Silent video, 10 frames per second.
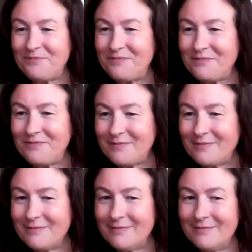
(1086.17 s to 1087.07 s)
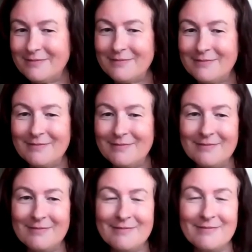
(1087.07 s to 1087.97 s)

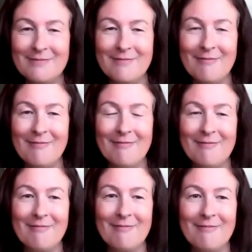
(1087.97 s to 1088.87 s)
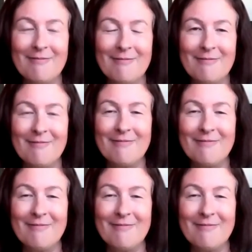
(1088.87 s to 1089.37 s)
Nothing is said.